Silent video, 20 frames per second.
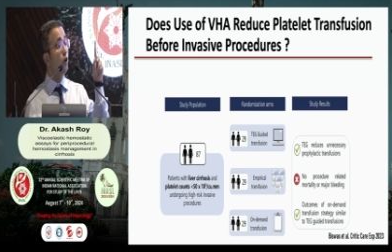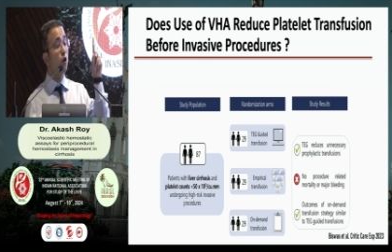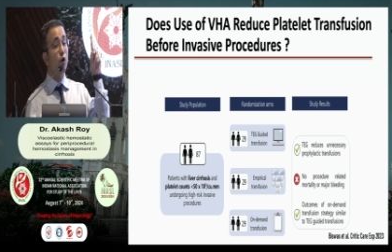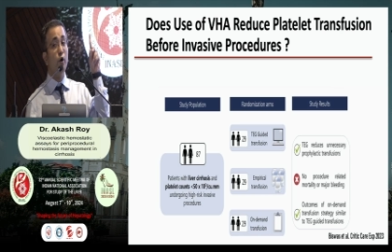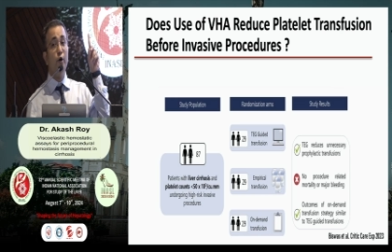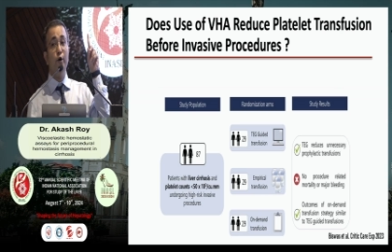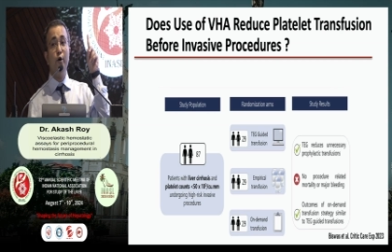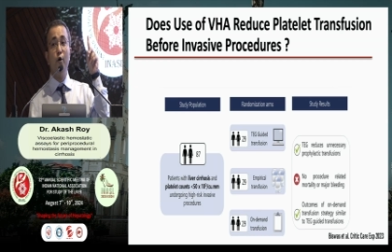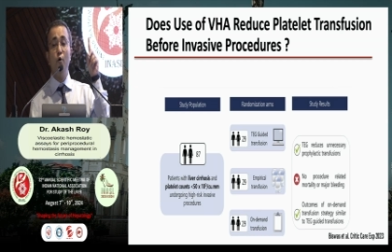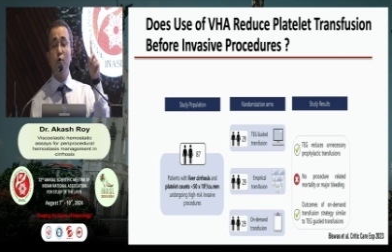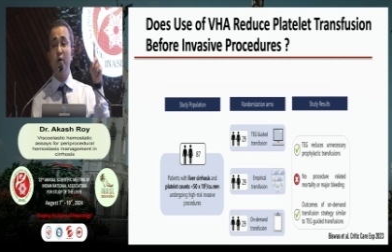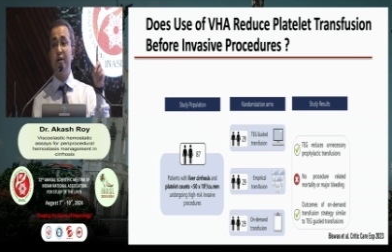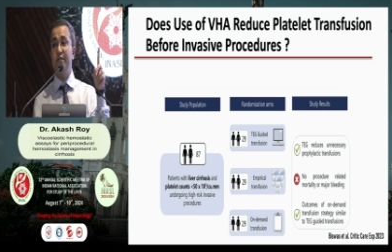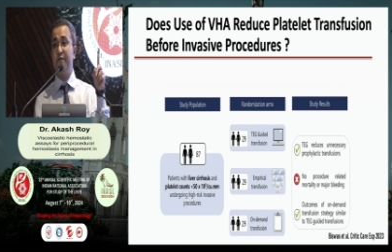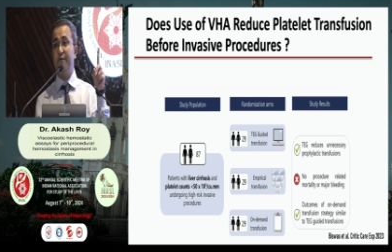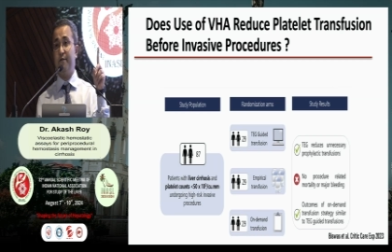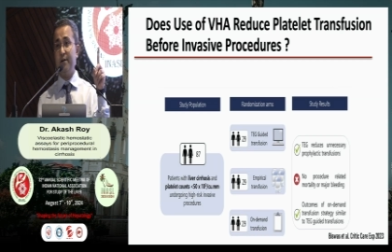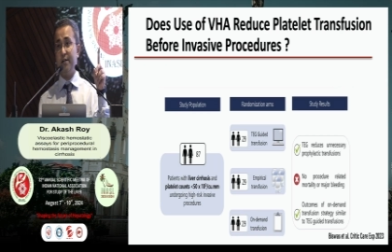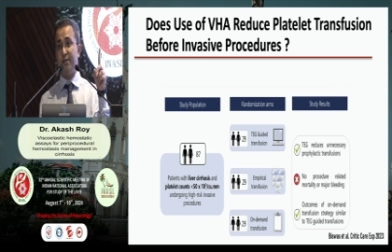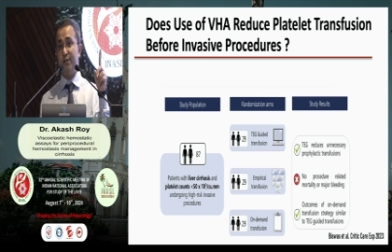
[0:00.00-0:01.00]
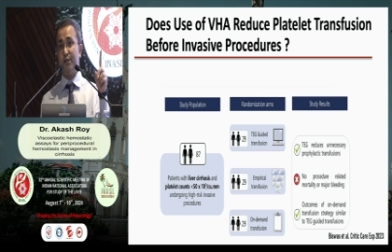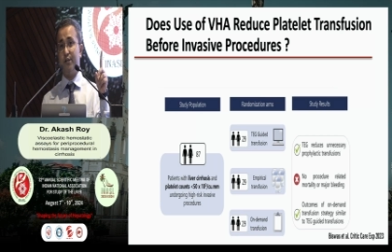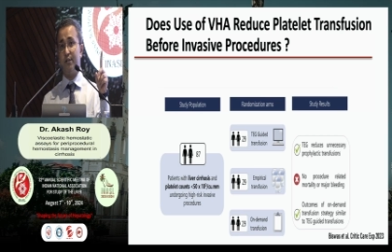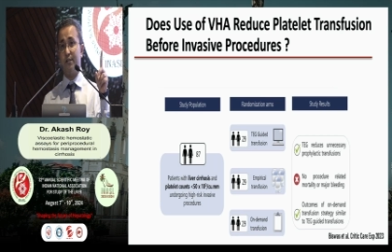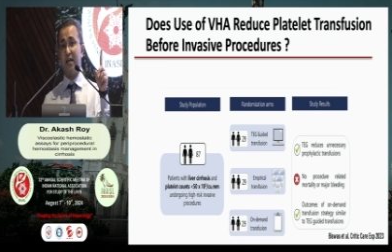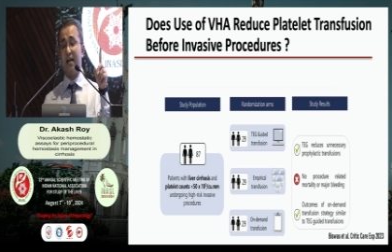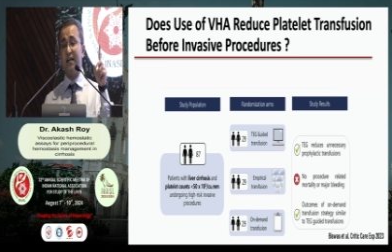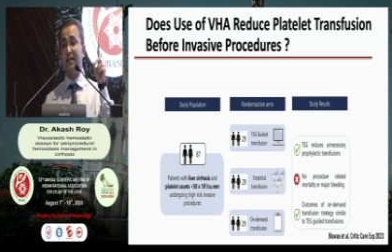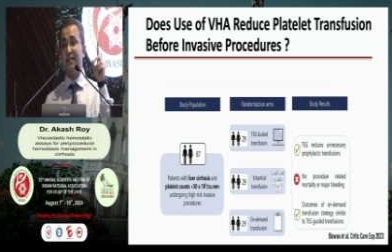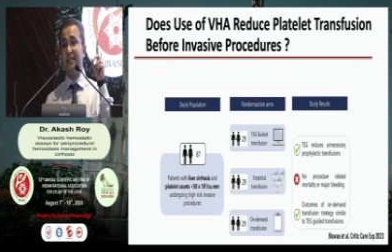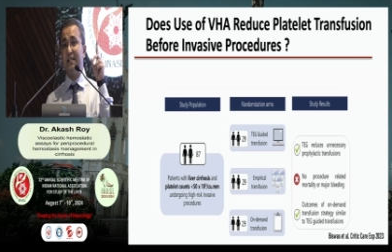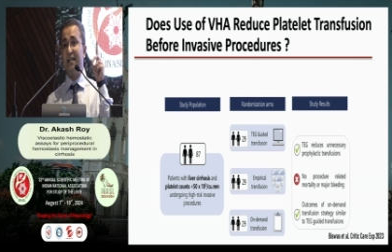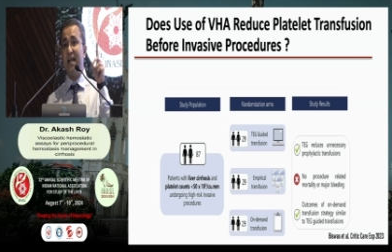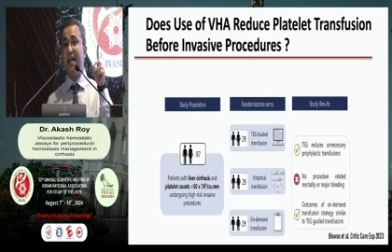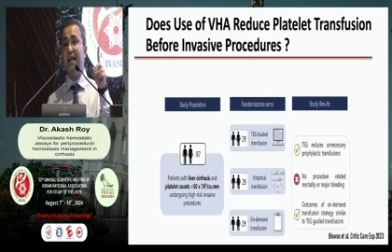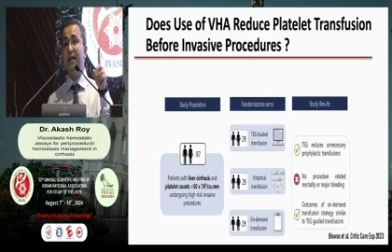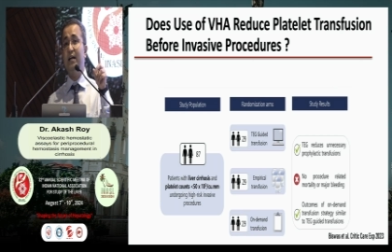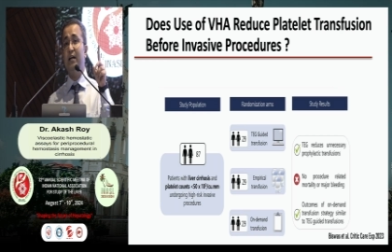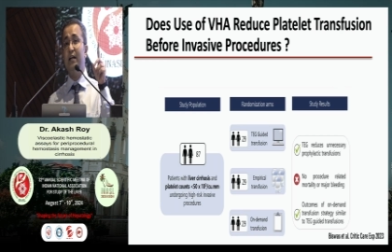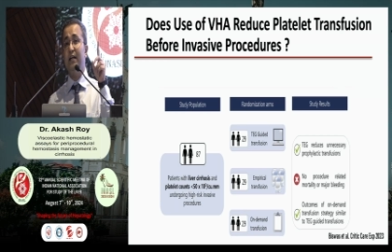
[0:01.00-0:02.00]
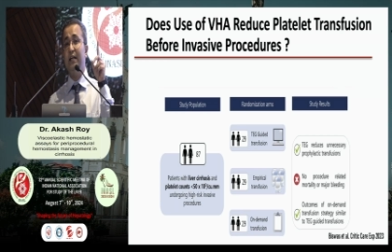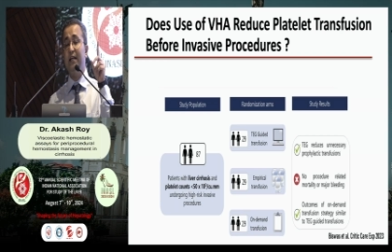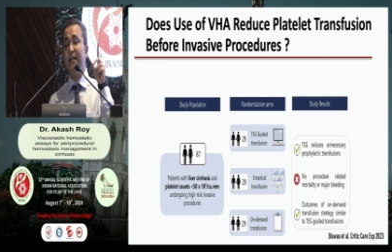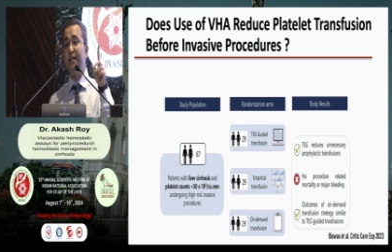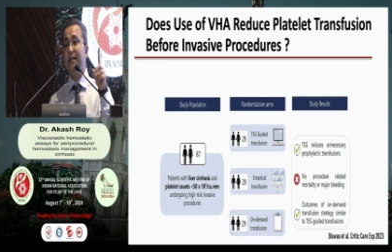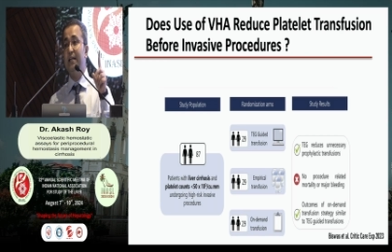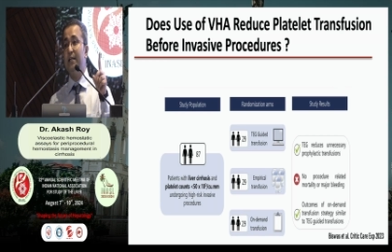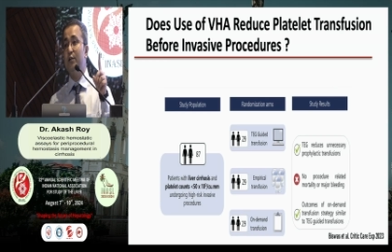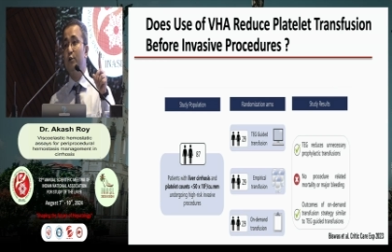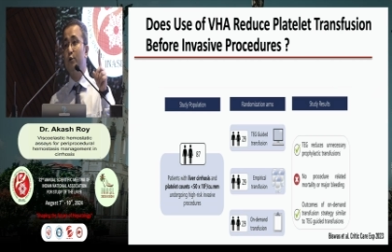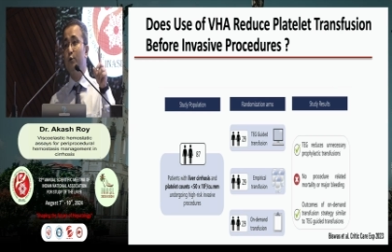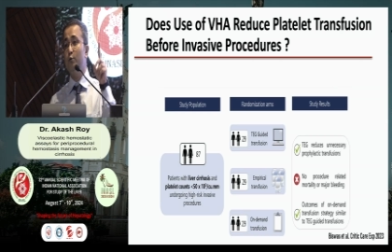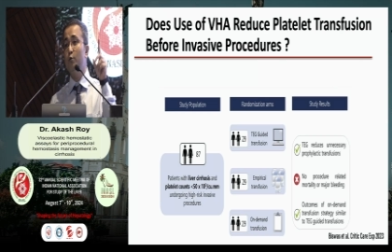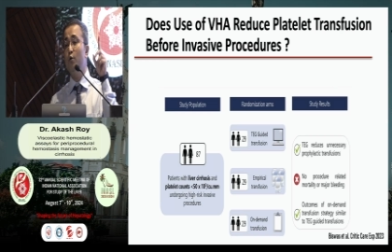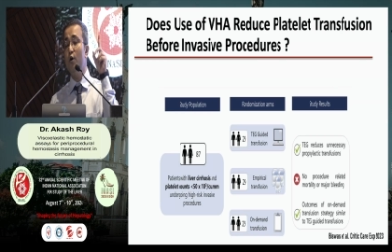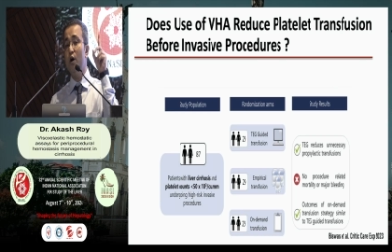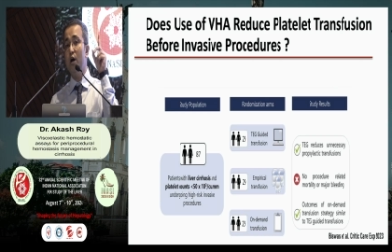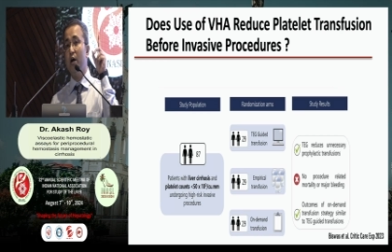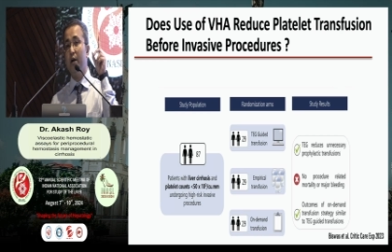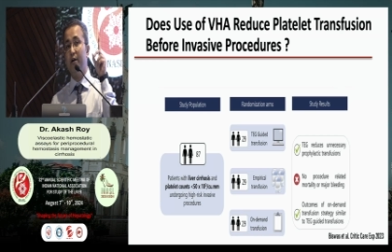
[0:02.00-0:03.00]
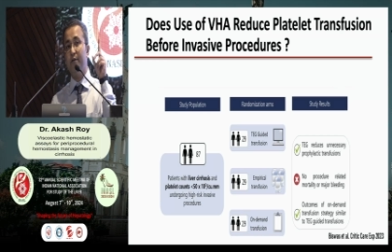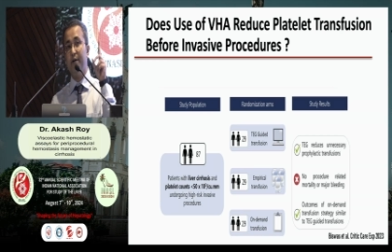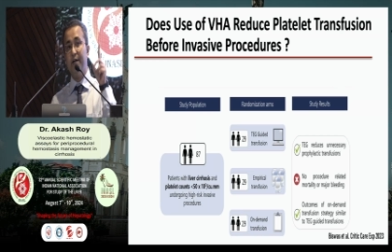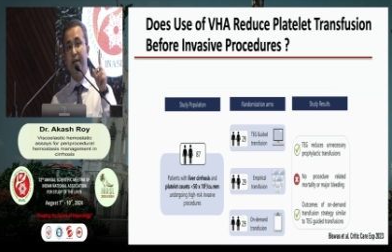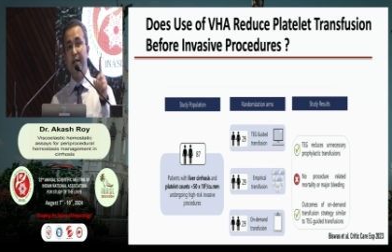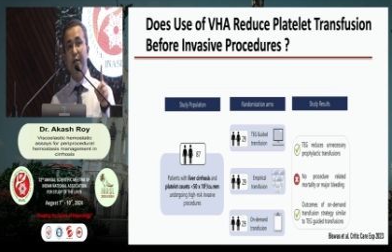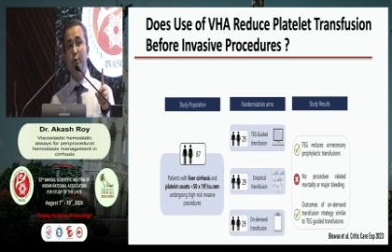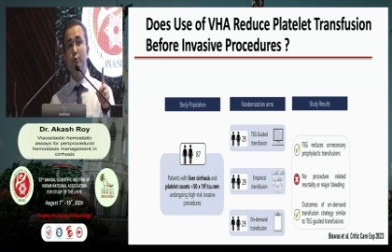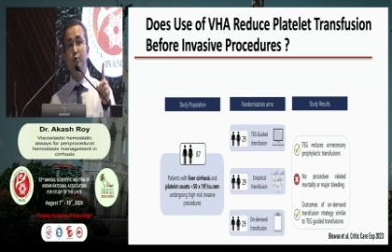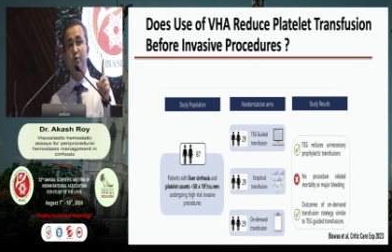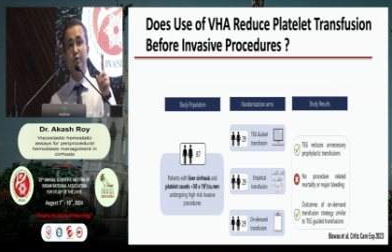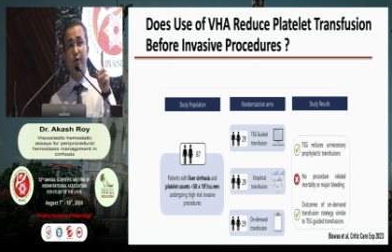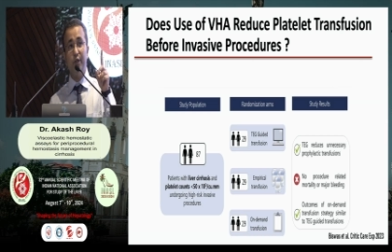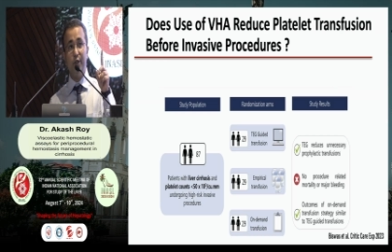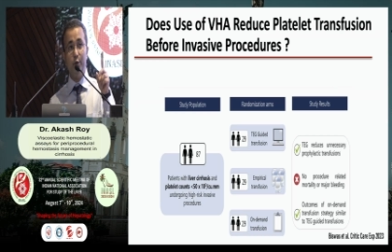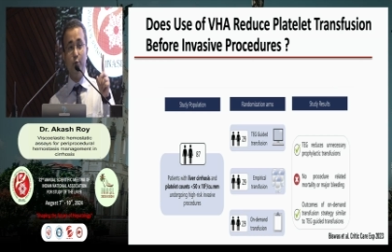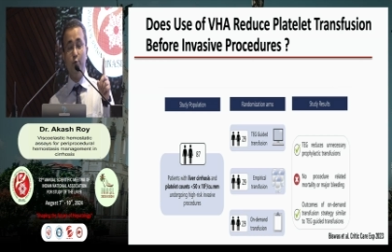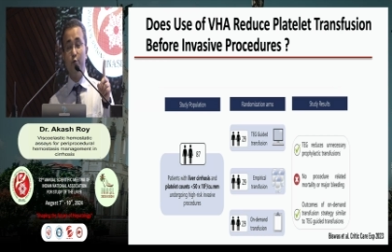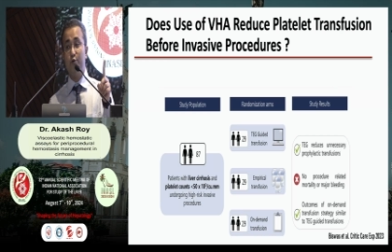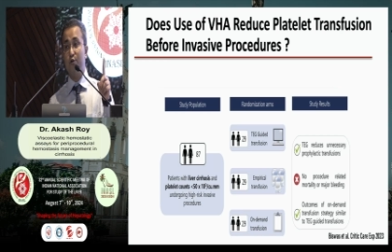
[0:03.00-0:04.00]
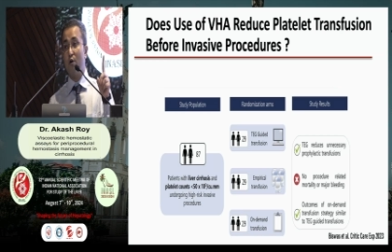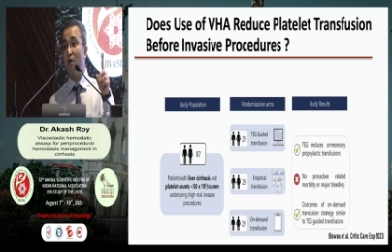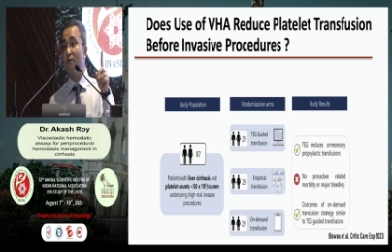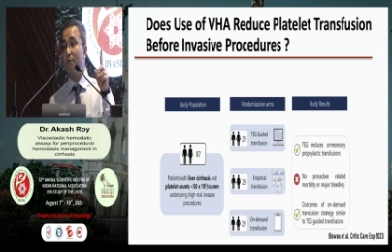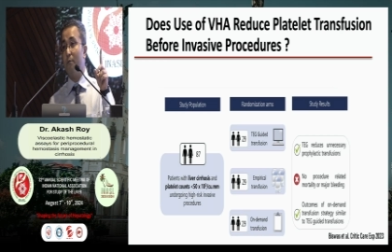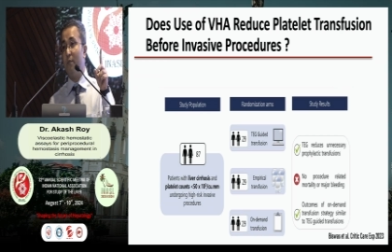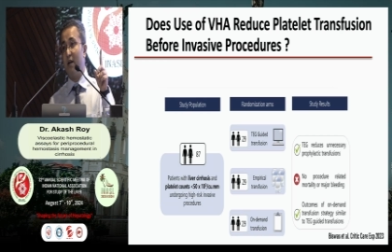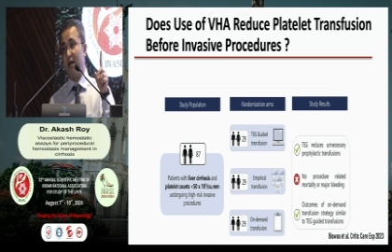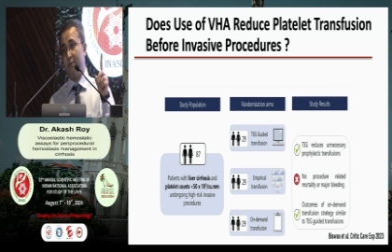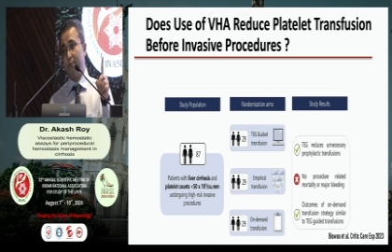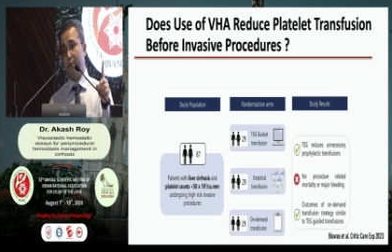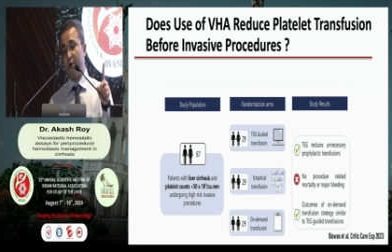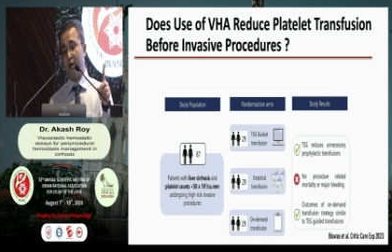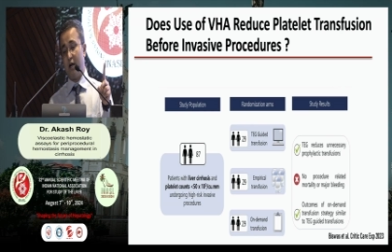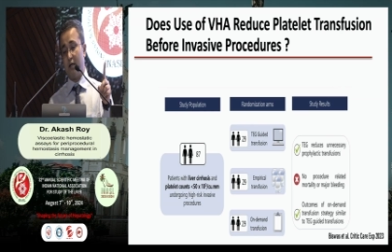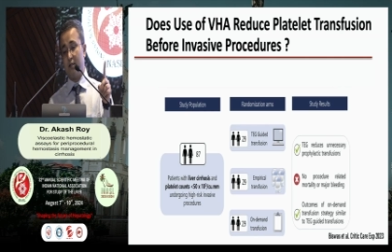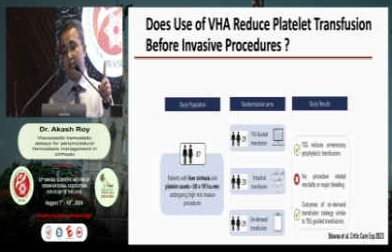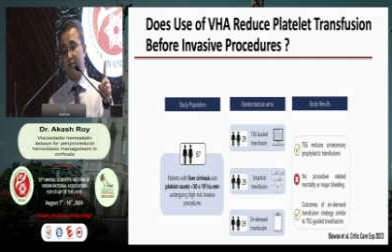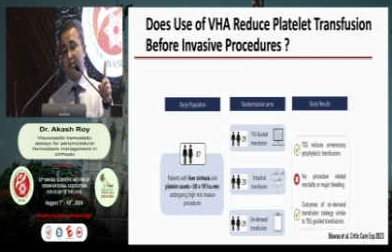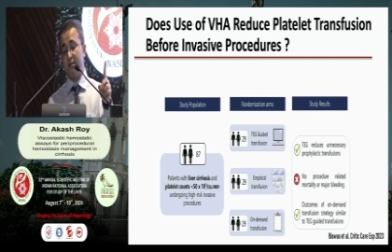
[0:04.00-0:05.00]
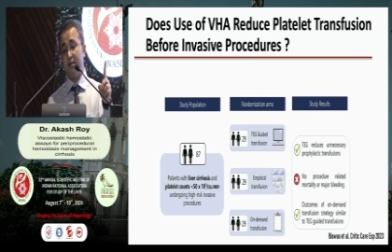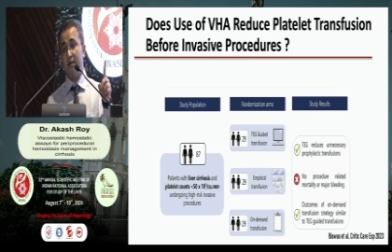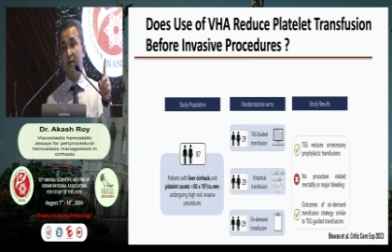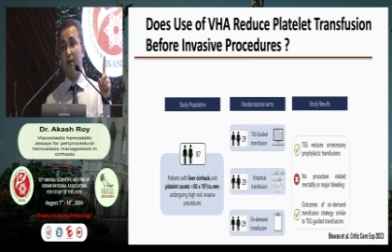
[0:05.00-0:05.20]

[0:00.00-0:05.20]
no differences, and TEG leading to reduced use of blood products.